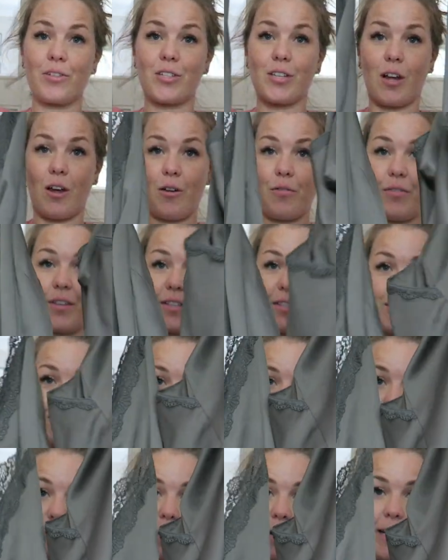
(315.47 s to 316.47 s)
So this is
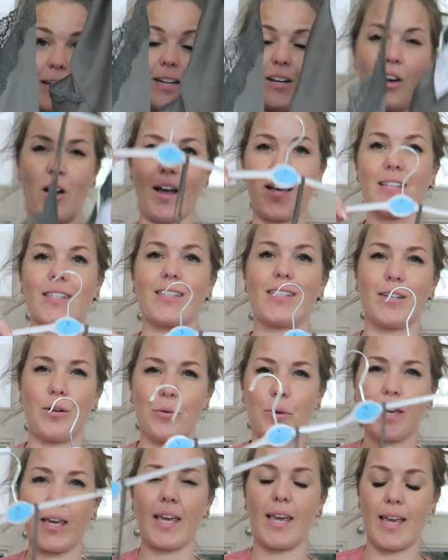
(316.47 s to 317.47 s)
a really nice
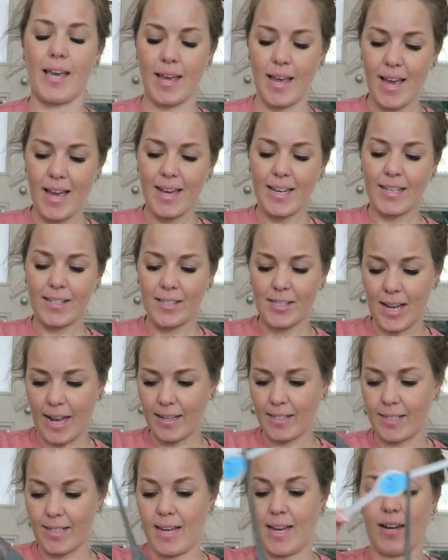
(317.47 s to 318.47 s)
silky
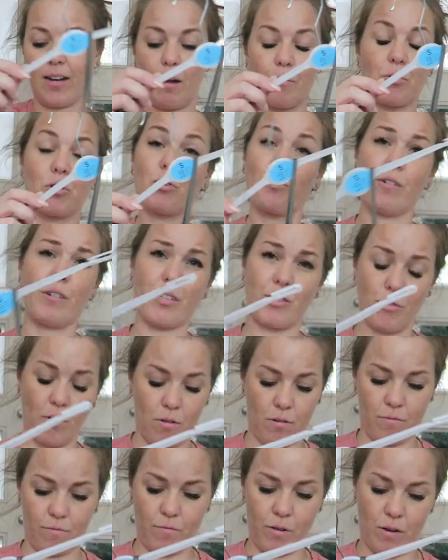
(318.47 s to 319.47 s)
satin. I'm sure it's
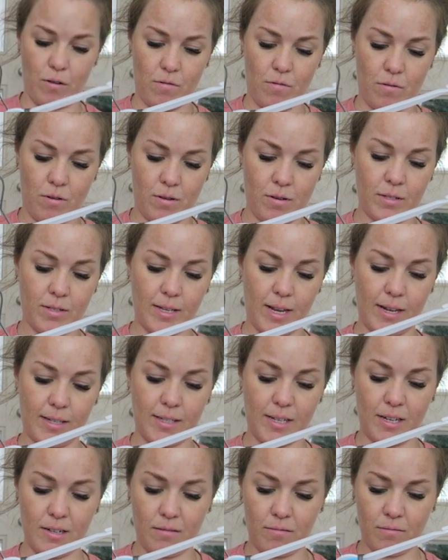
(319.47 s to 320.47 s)
not real
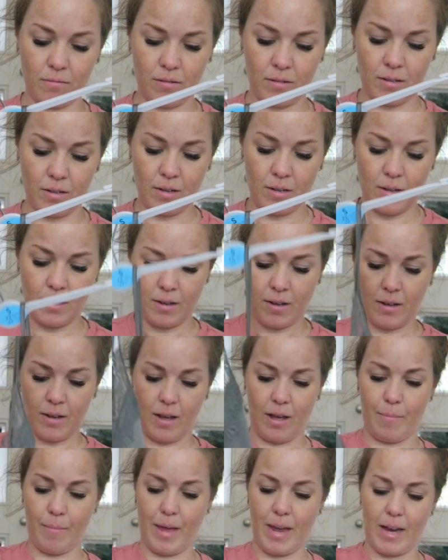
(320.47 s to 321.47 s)
satin.
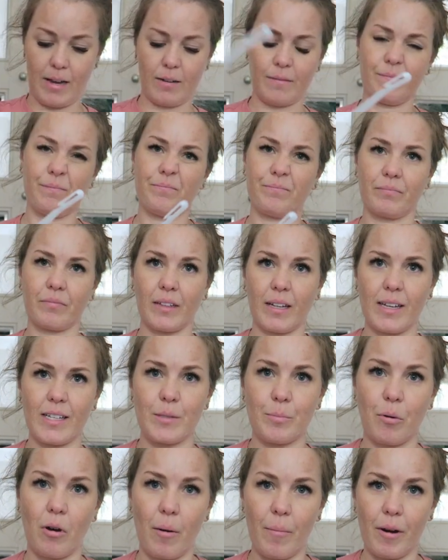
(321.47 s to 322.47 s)
I mean,
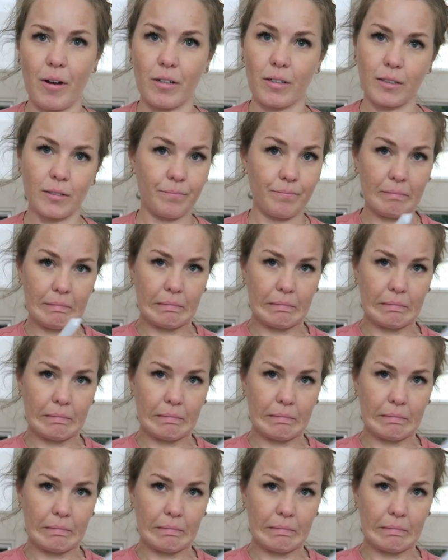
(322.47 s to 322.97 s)
it's Primark.